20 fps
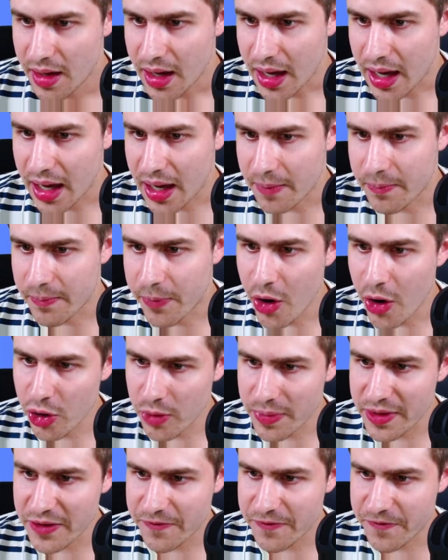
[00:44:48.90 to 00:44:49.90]
Bowen
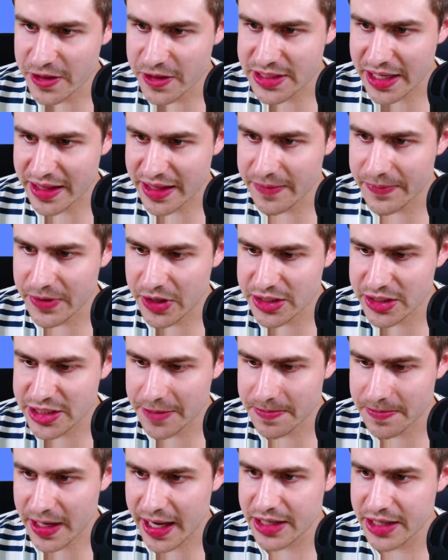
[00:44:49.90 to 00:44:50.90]
will be fit, I think, because
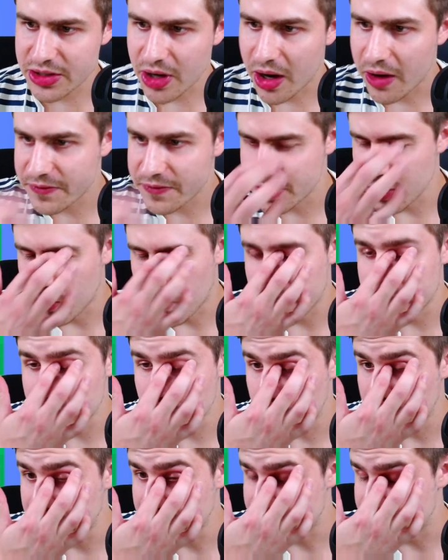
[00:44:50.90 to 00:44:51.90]
he plays after
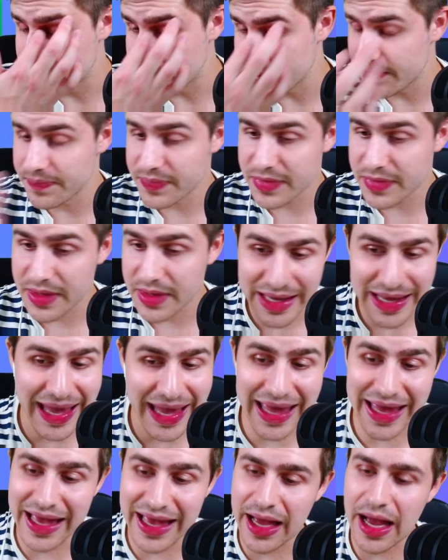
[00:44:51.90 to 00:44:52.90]
1 week.
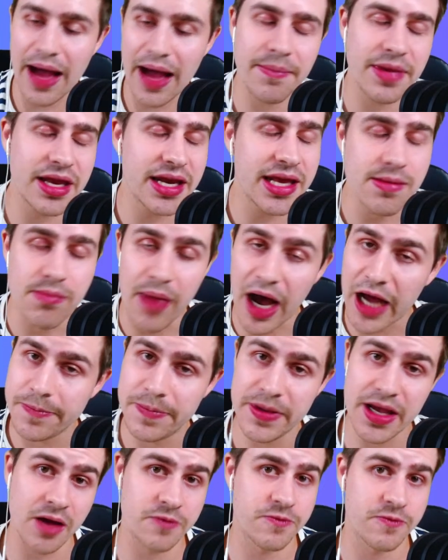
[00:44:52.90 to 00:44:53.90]
I mean, he might
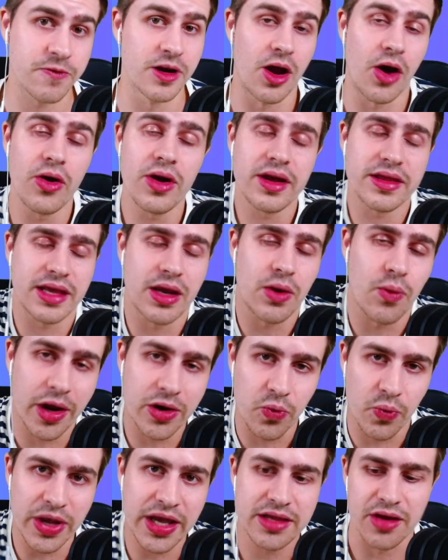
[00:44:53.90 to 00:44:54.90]
be out for longer than
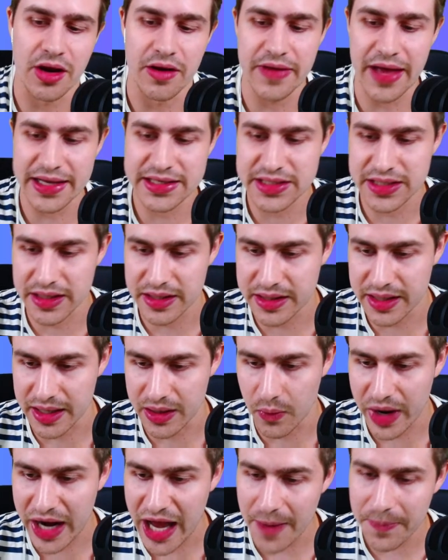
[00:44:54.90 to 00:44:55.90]
1 week, though. That's the
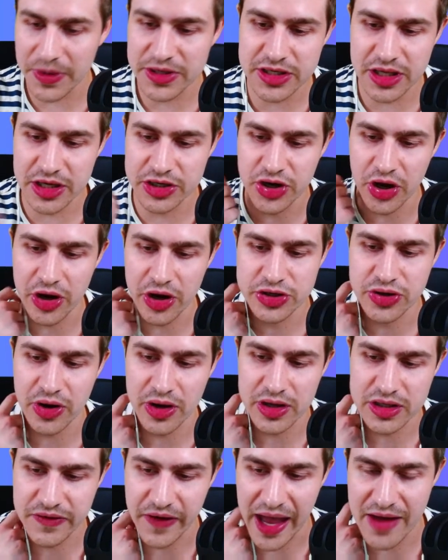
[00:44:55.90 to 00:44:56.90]
thing. What happened to the Jota
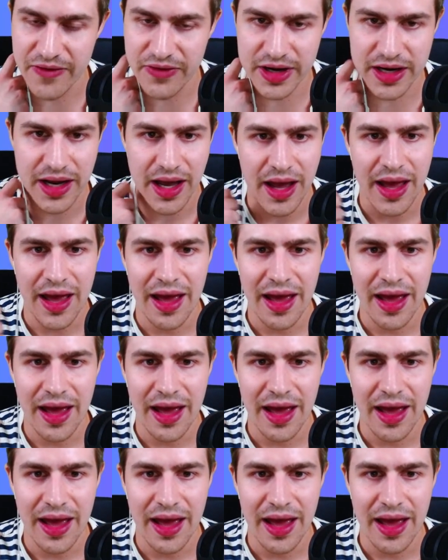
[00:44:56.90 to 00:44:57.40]
transfer, Evan?